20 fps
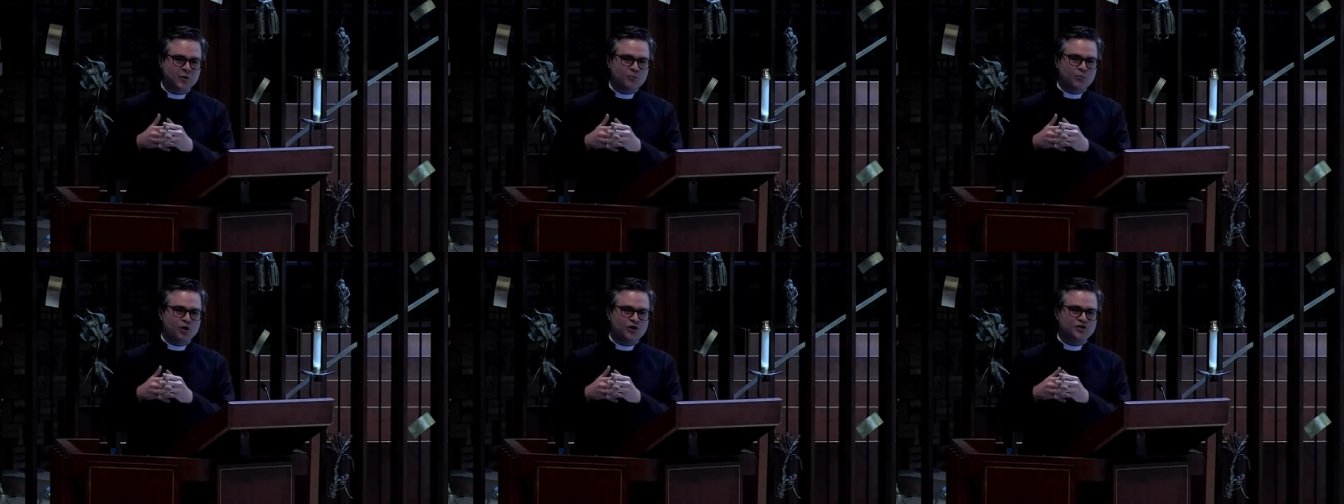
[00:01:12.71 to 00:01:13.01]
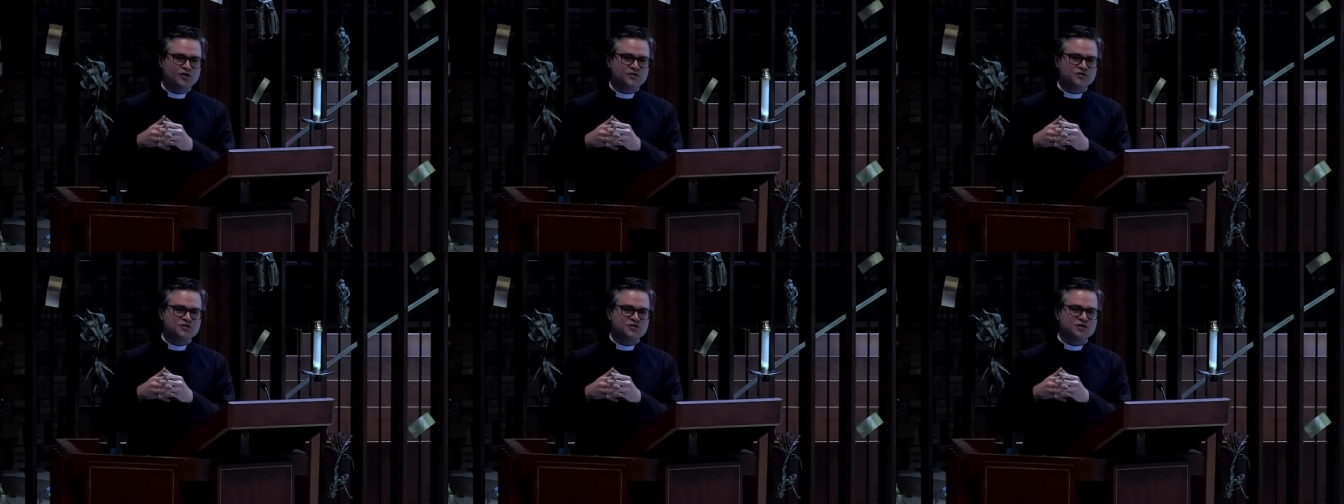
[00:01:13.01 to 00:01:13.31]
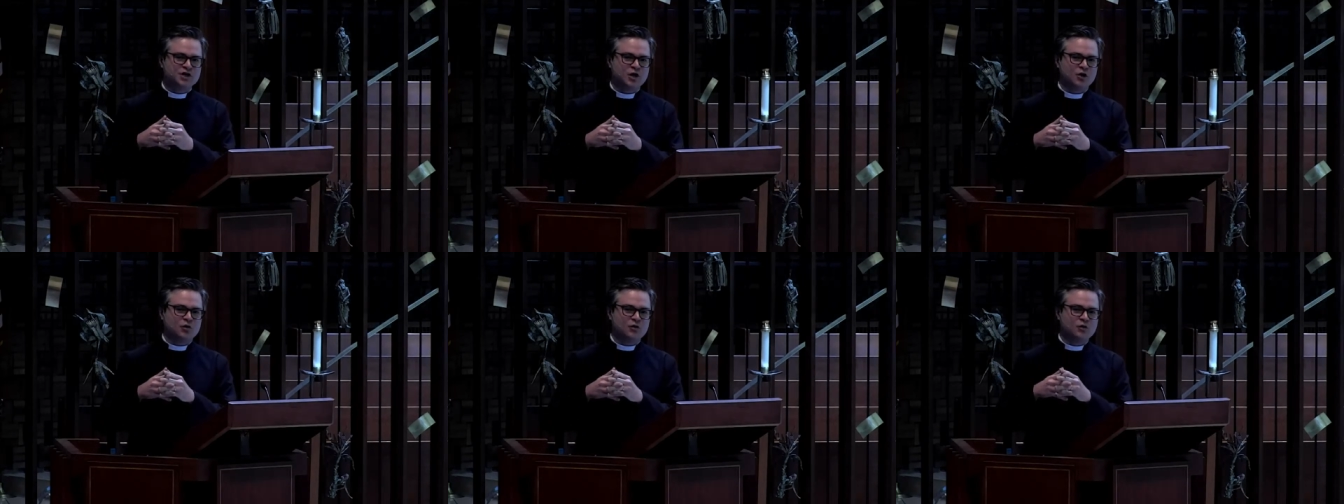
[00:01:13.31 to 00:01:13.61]
put
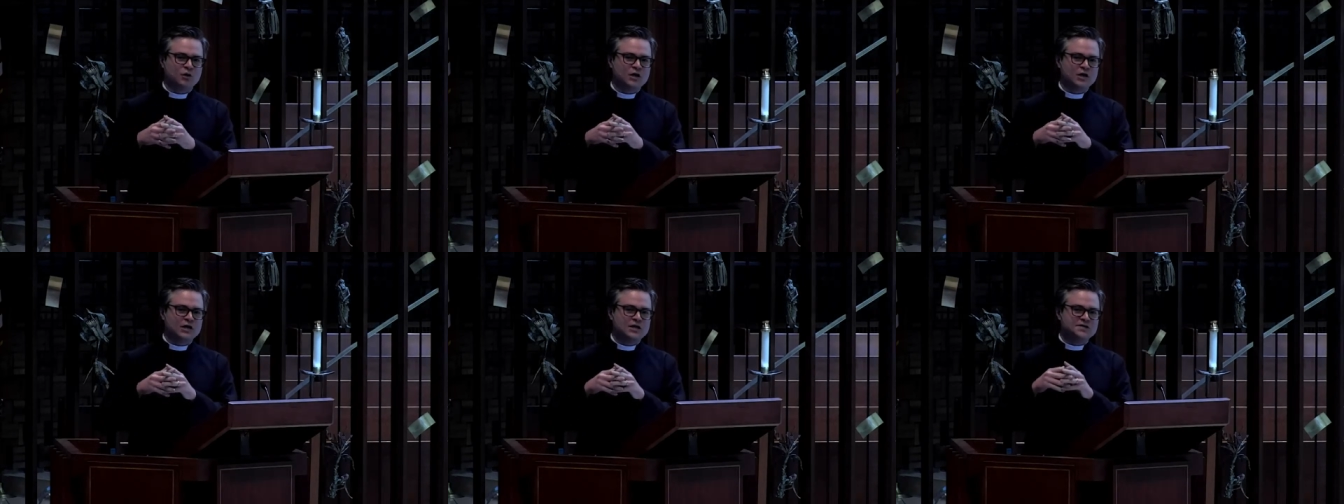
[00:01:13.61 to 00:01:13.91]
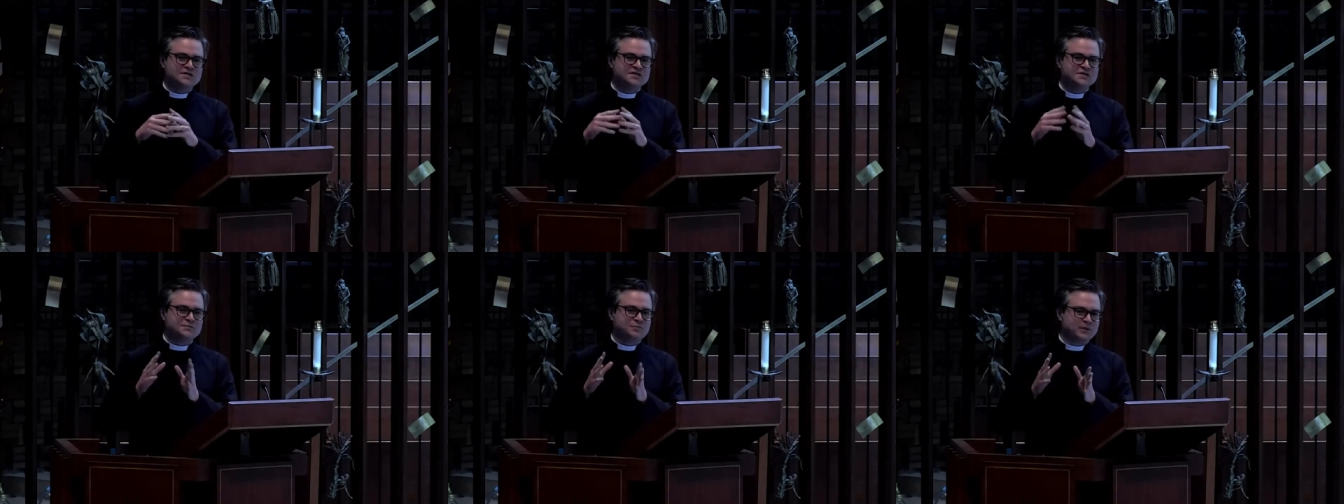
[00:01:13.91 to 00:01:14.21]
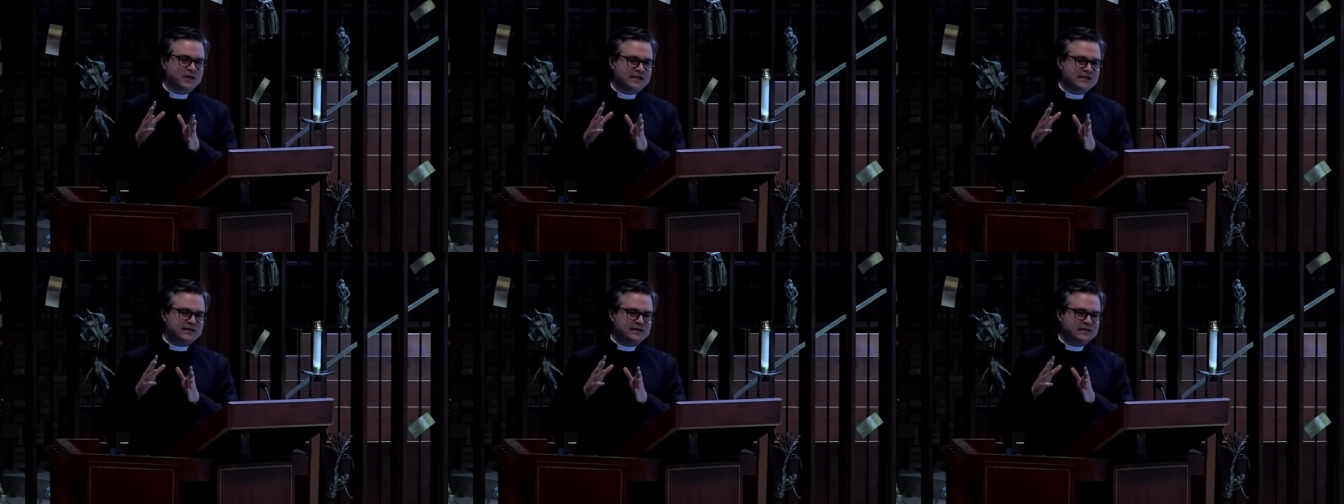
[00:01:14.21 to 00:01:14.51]
so
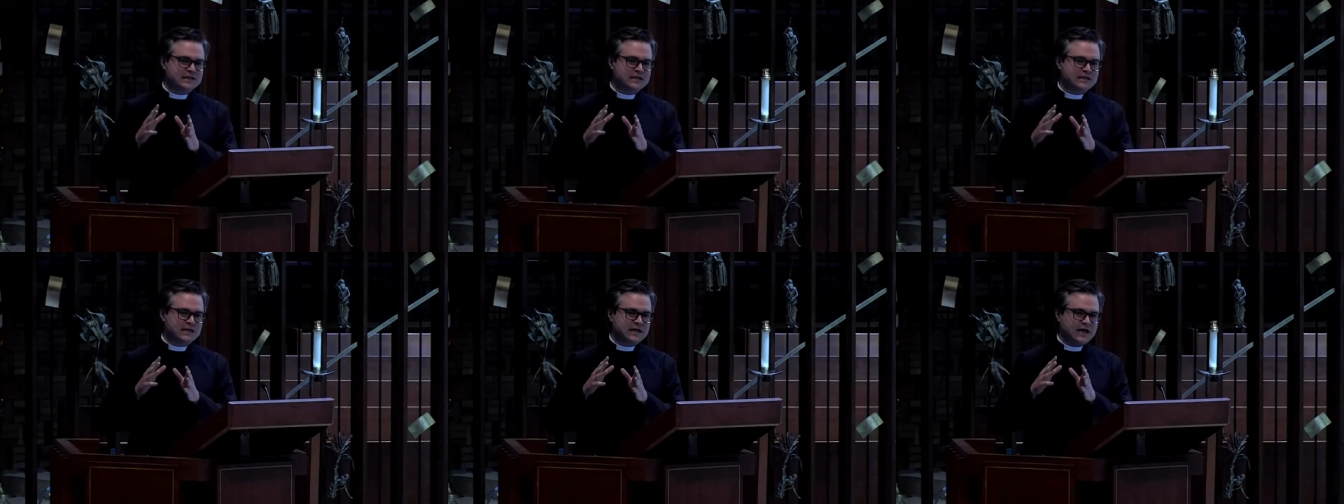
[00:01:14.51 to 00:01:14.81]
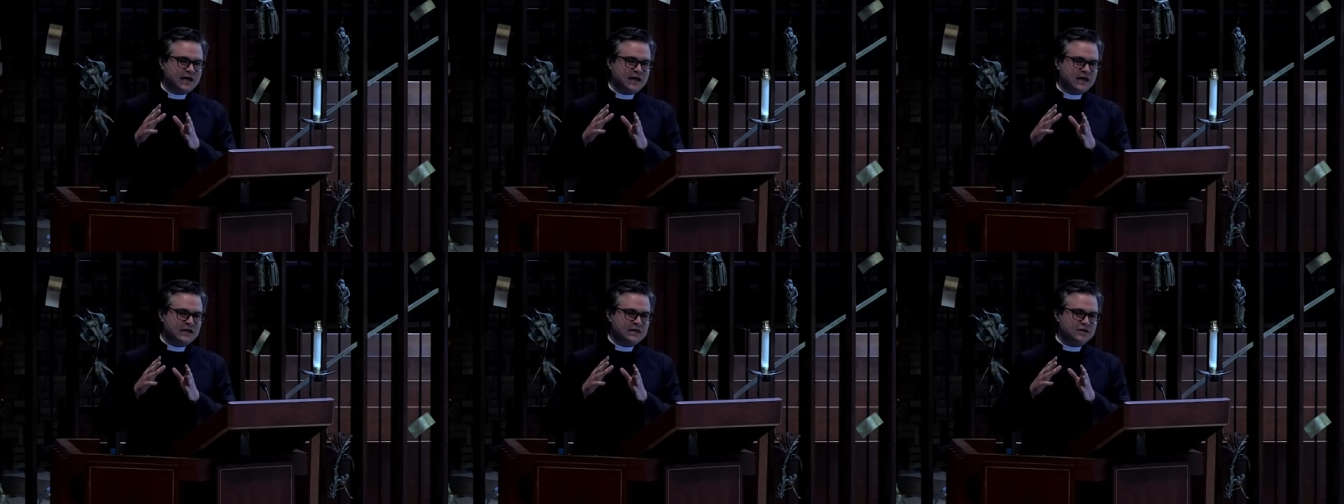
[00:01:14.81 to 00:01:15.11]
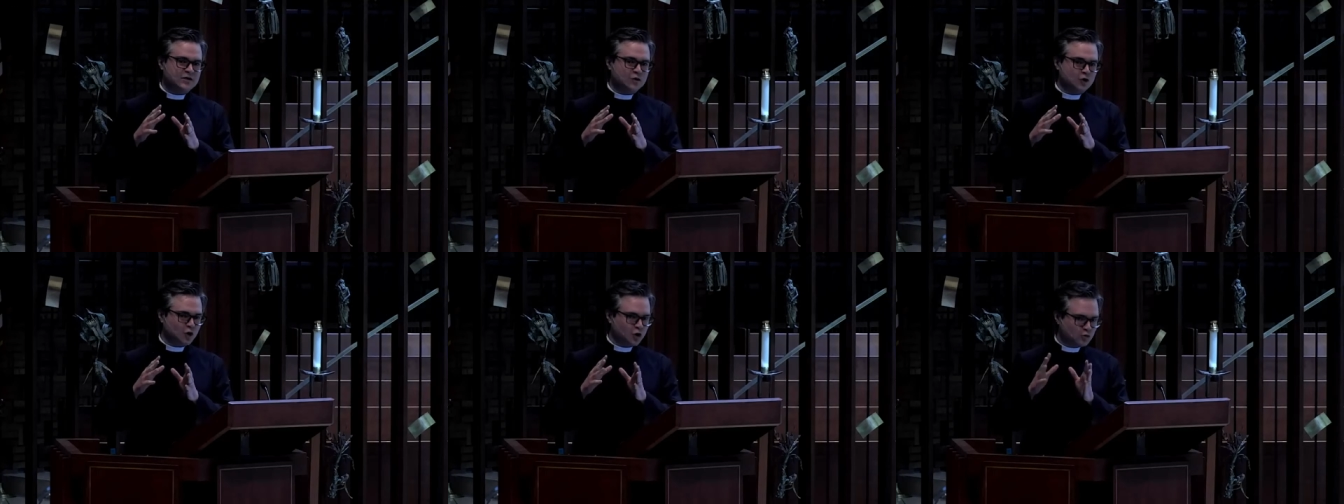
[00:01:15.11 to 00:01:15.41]
splendidly
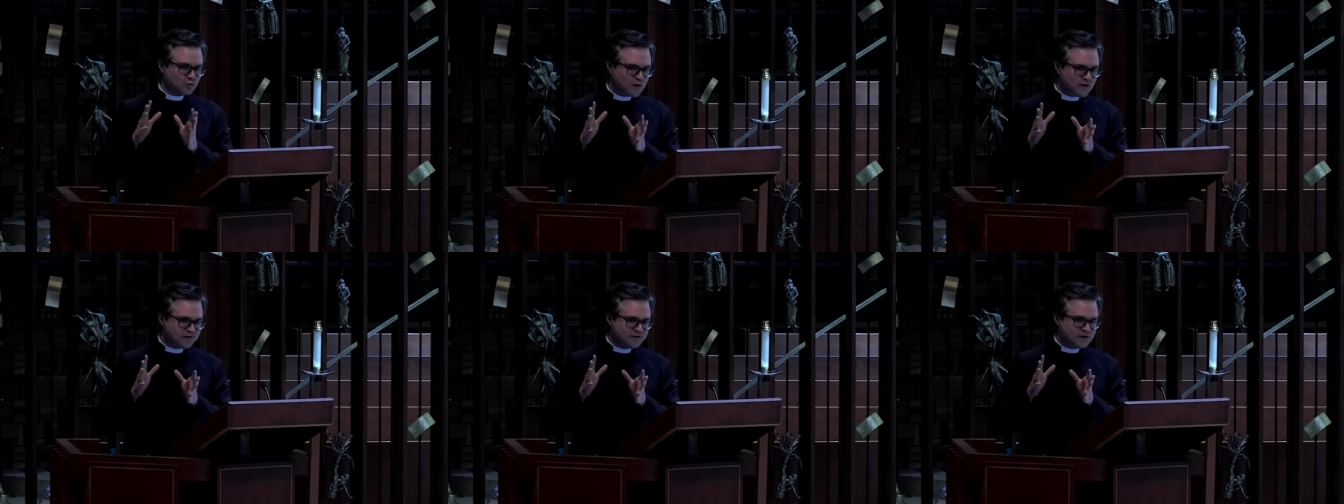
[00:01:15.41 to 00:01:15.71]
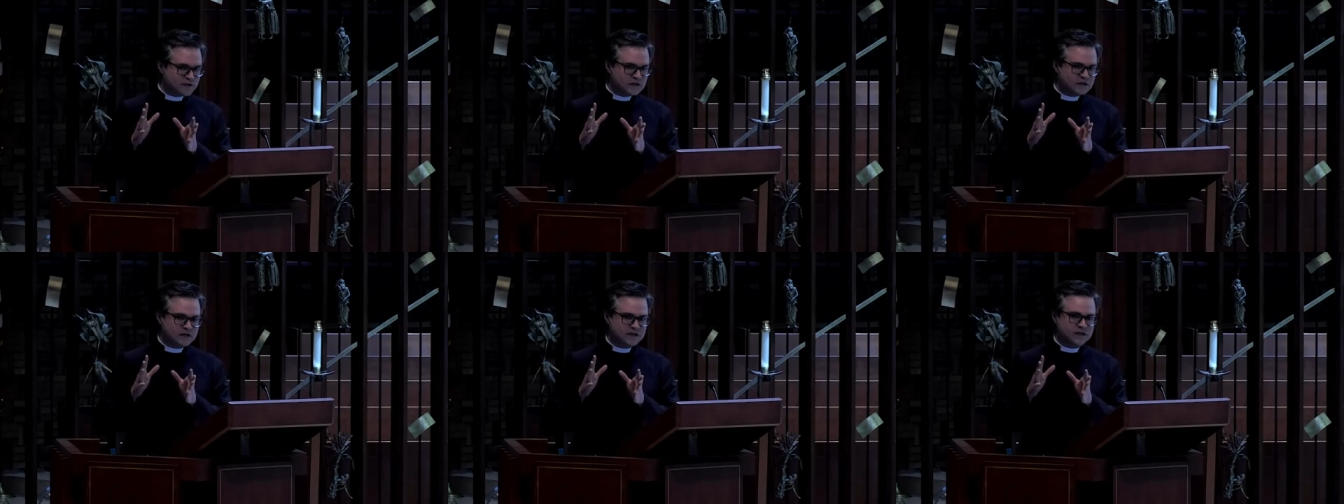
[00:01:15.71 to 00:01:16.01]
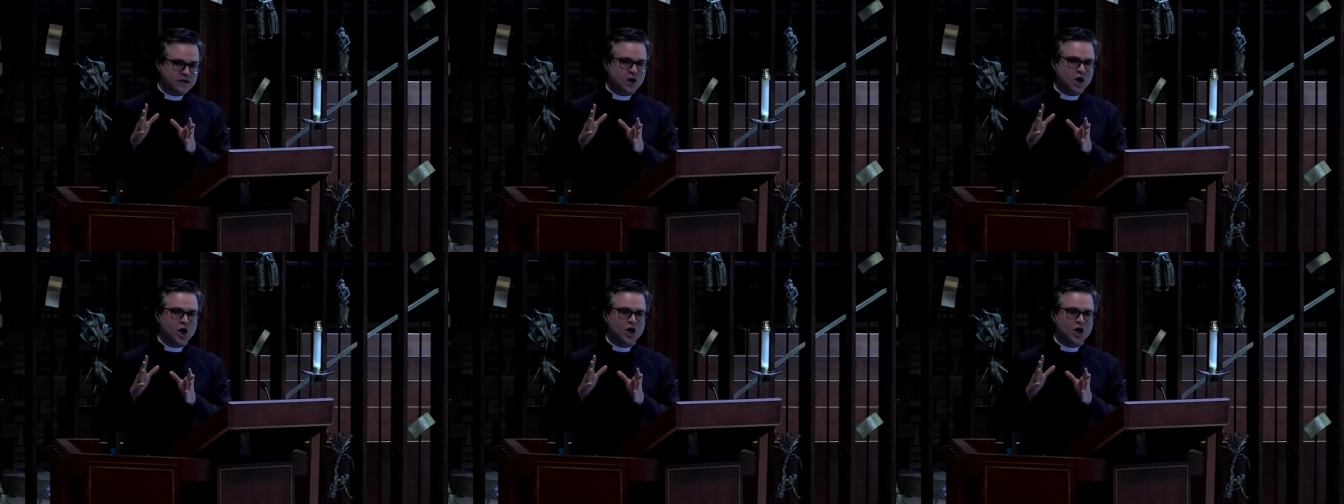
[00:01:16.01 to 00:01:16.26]
and horrifically